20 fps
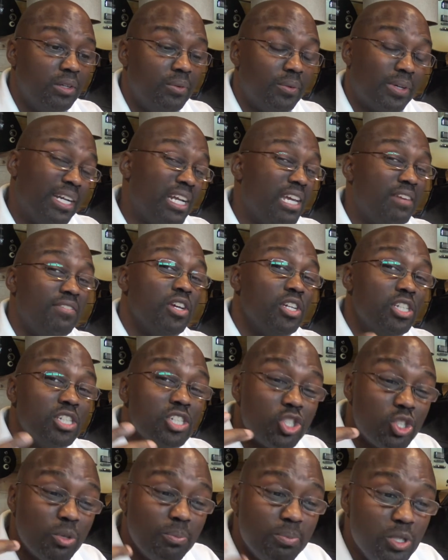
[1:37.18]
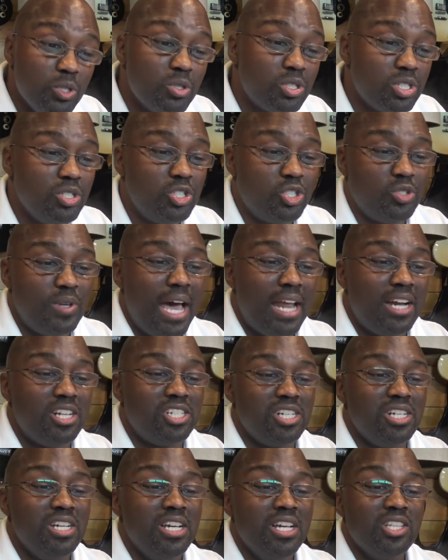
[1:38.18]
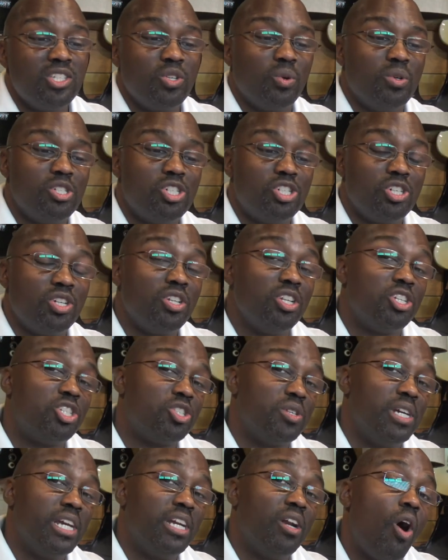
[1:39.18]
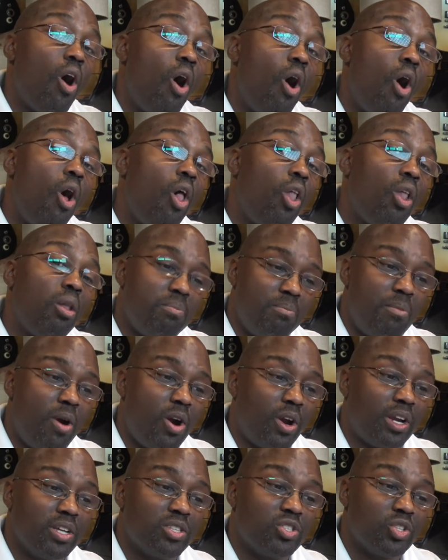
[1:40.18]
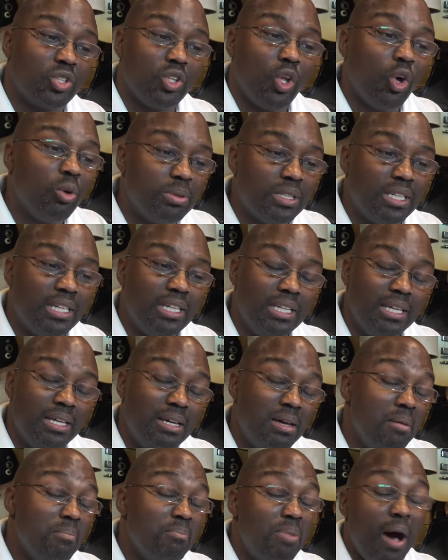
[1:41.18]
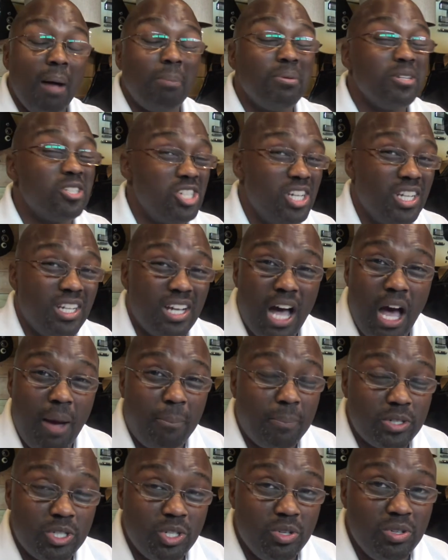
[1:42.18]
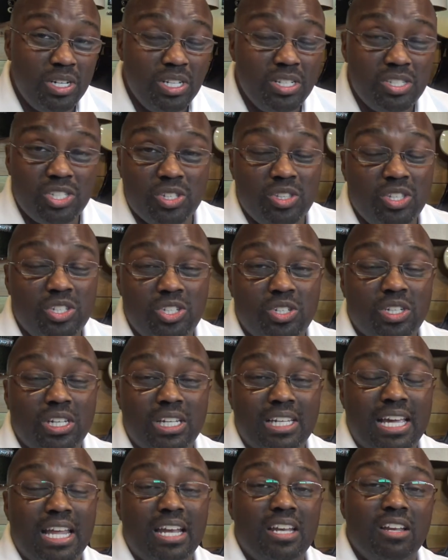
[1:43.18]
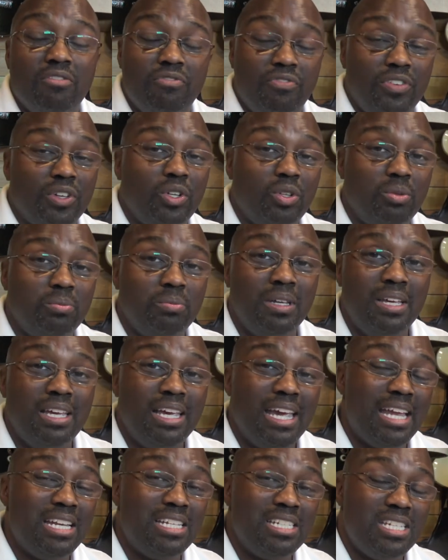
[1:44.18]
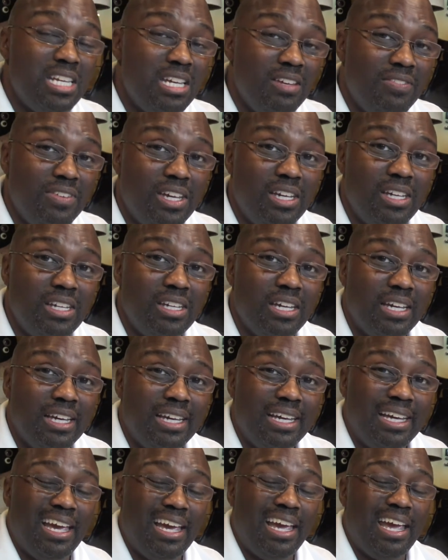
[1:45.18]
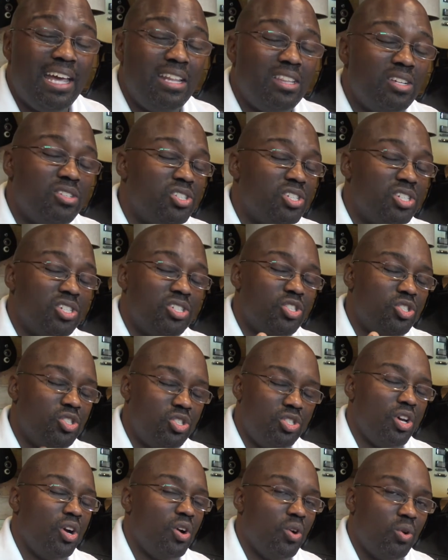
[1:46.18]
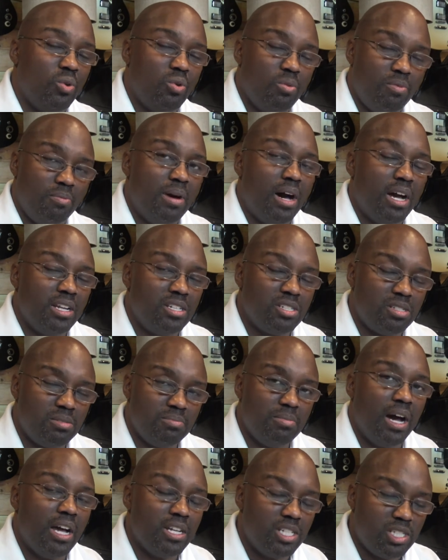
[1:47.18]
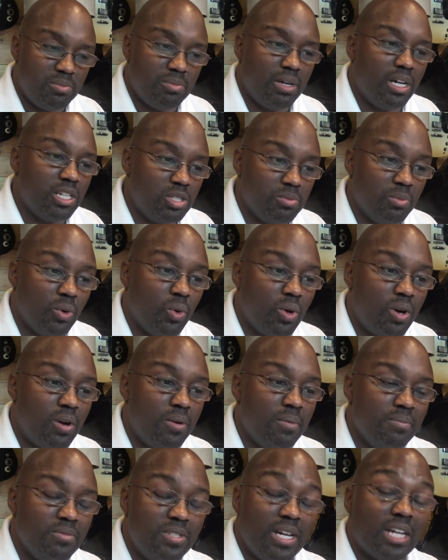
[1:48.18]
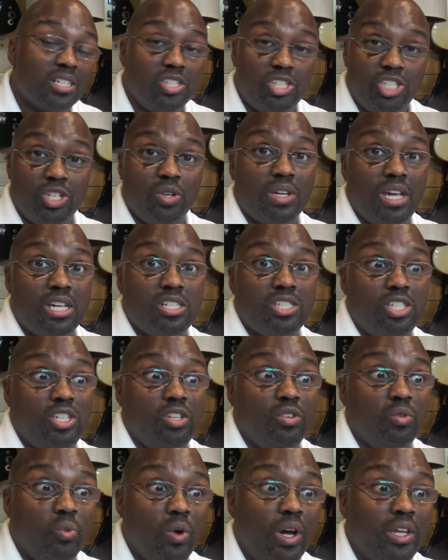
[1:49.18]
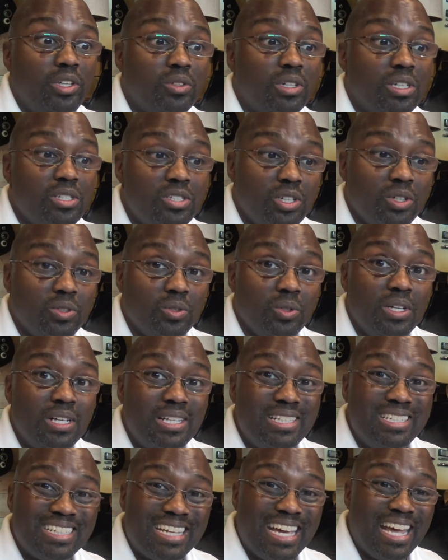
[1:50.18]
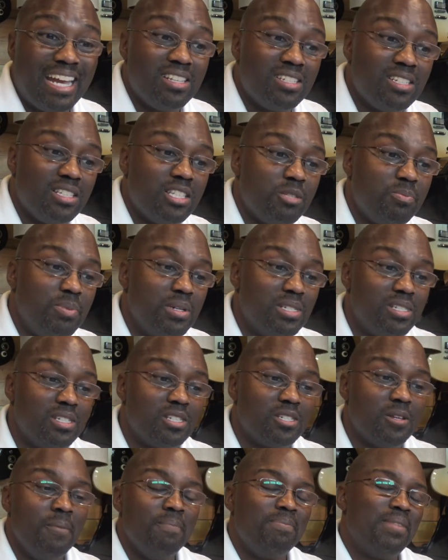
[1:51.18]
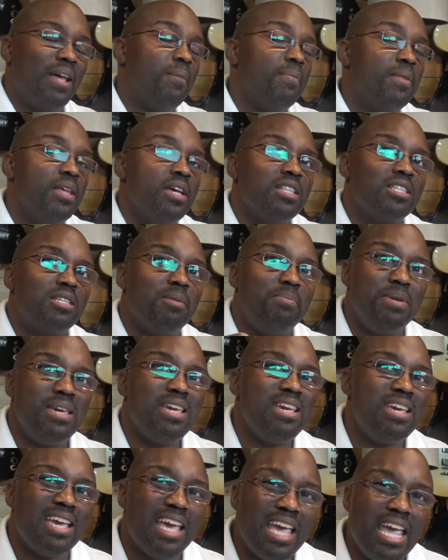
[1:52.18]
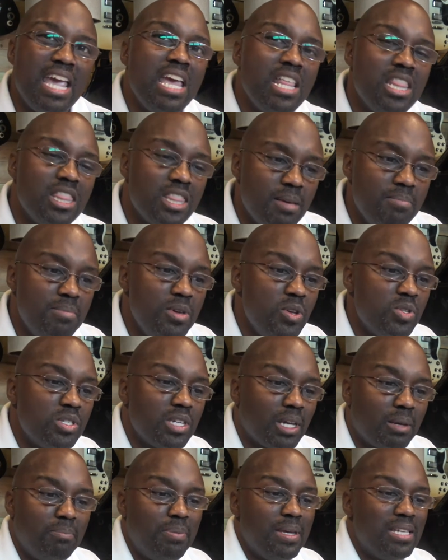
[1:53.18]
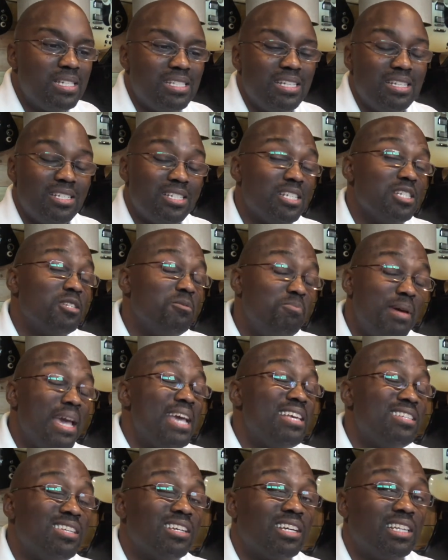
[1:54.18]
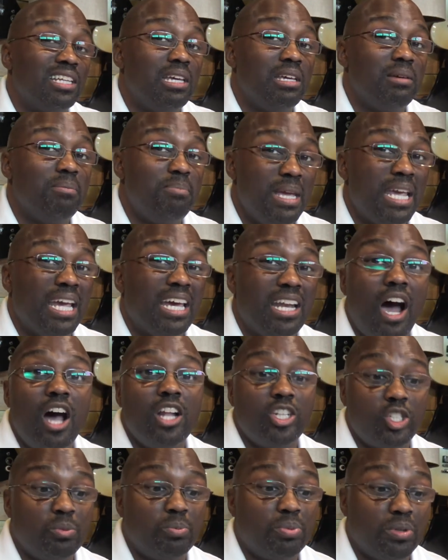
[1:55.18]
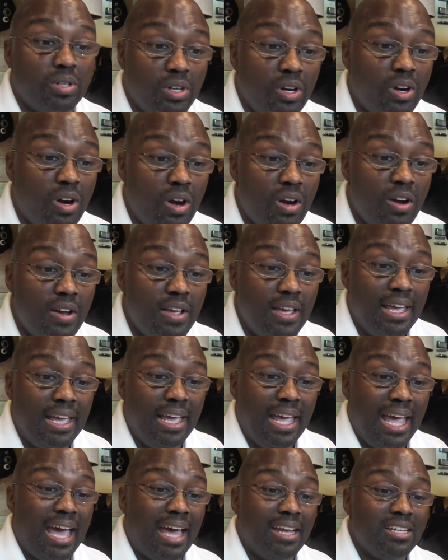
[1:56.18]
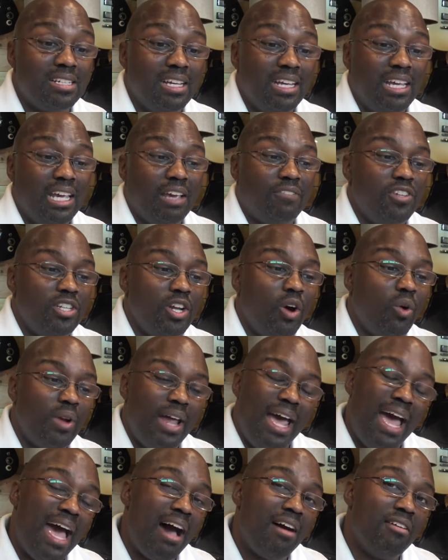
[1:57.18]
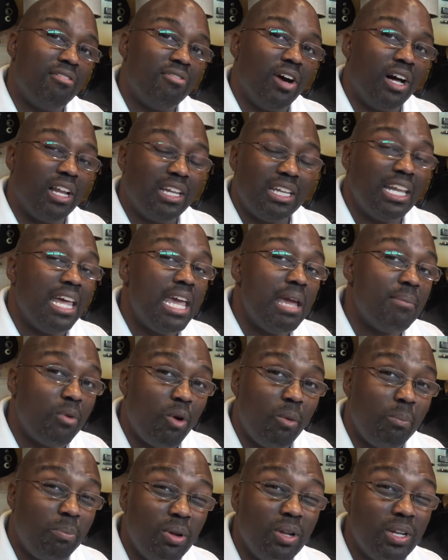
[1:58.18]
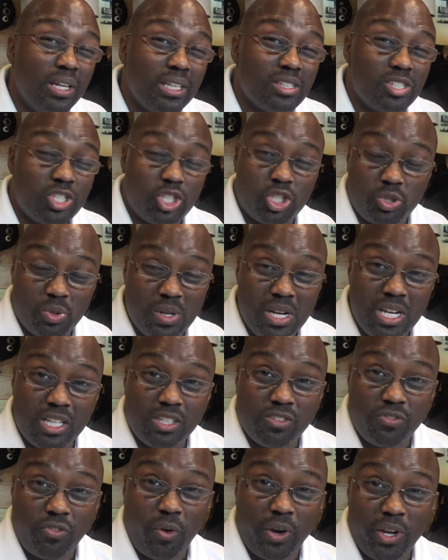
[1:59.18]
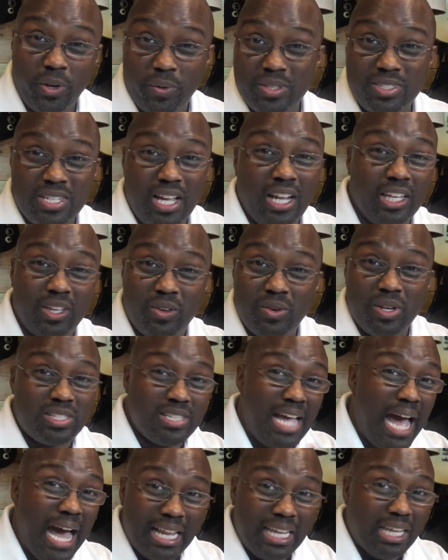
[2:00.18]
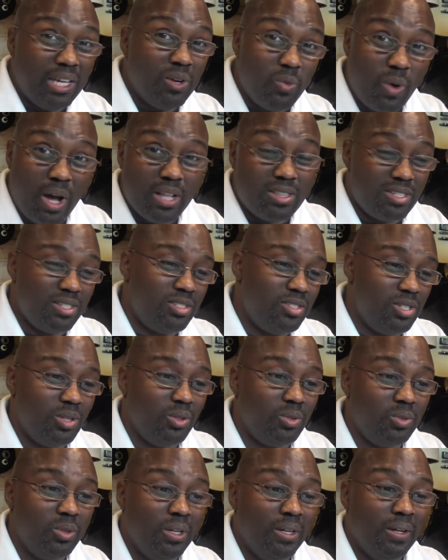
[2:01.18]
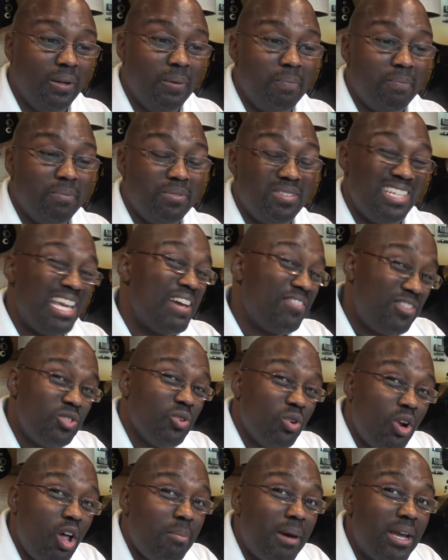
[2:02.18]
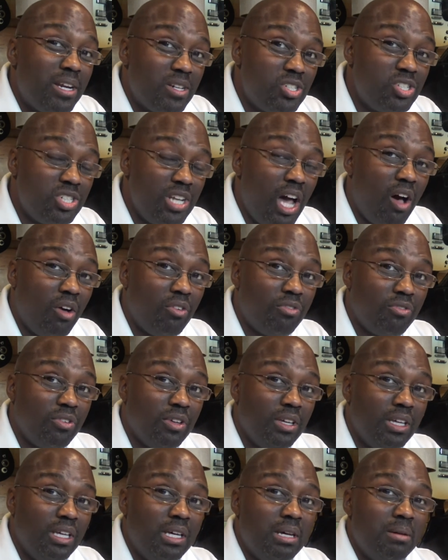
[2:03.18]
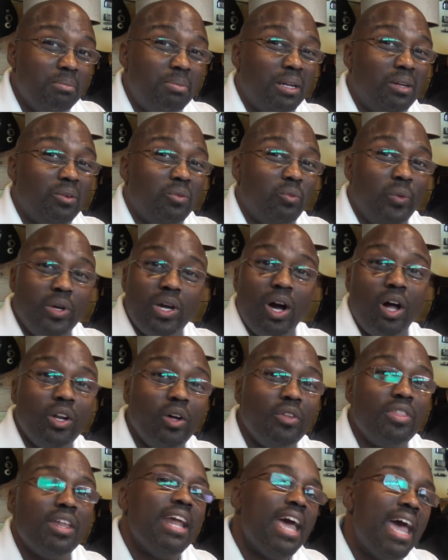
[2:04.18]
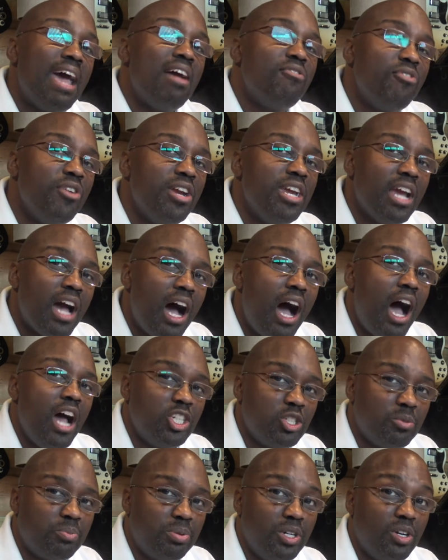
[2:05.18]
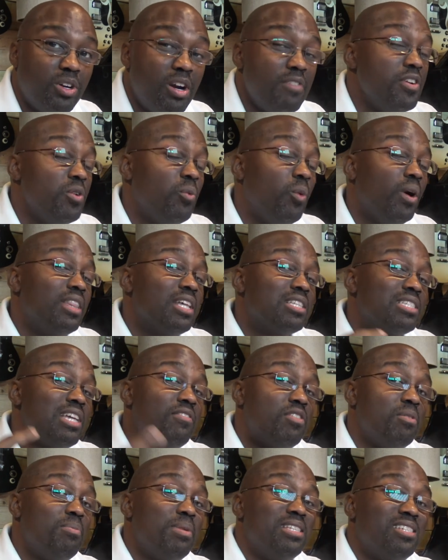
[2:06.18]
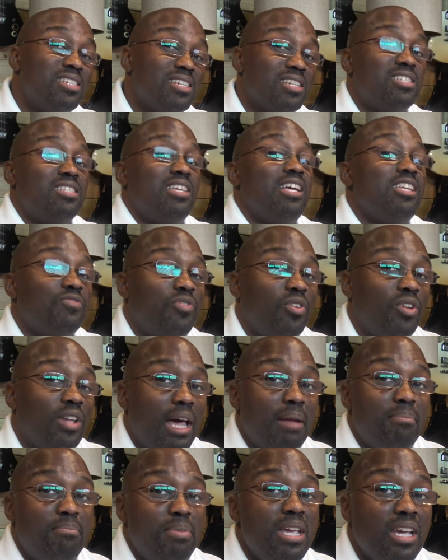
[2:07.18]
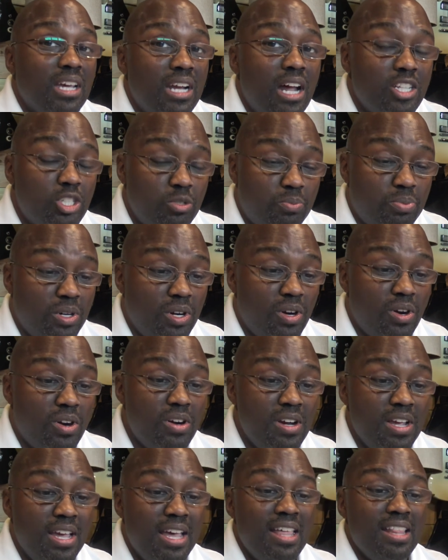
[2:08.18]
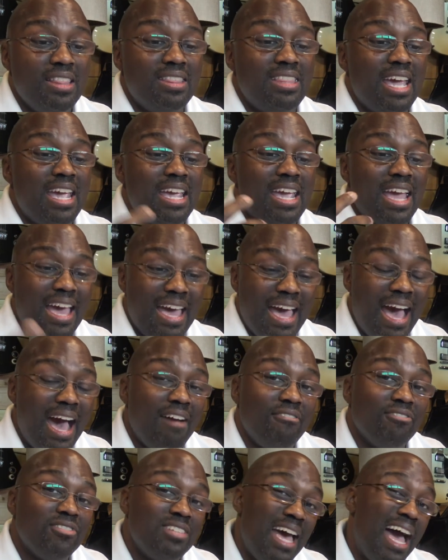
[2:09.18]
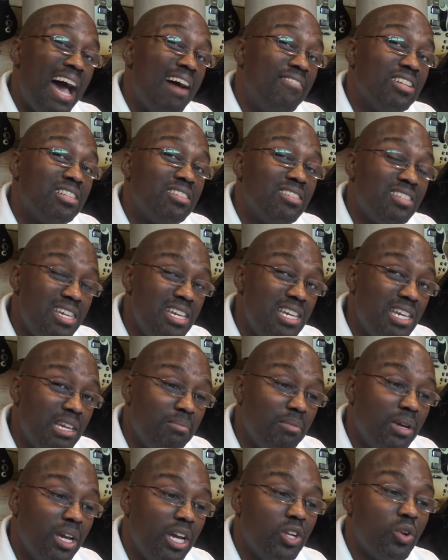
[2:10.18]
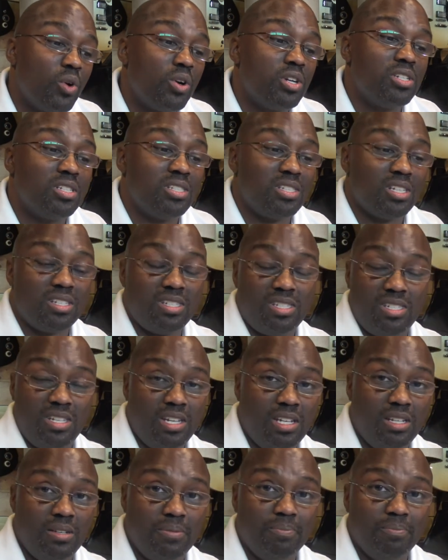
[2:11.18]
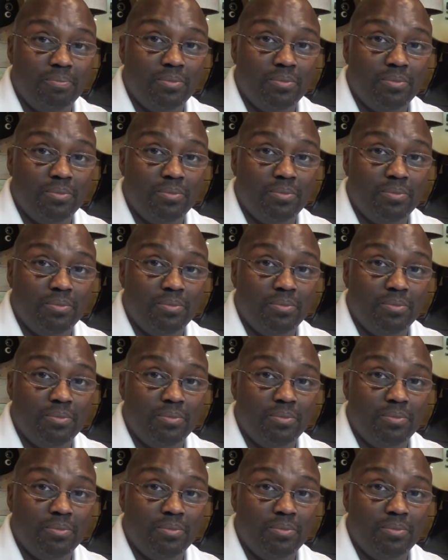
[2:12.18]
We're gonna give you a distribution strategy to ensure that you're in all markets globally, publishing opportunities so that you can get into film and TV, and there's just so much, much, much more to actually showcase to you what you can do to get into this business. Now, to be in the music business is basically being an entrepreneur. And if you don't have a label pulling the strings for you and telling you exactly what to do, you do it all by yourself. But we all know that every entrepreneur, everyone that's ever been successful at being an entrepreneur, they have to have a team in order to succeed.